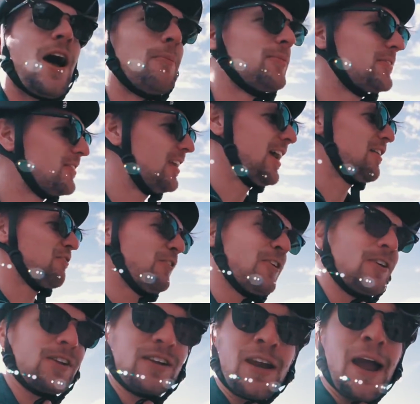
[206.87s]
I'm
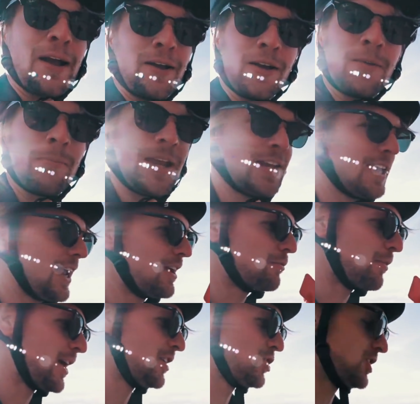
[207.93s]
definitely not gonna make a
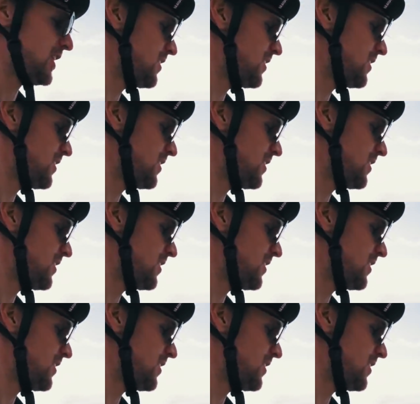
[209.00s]
range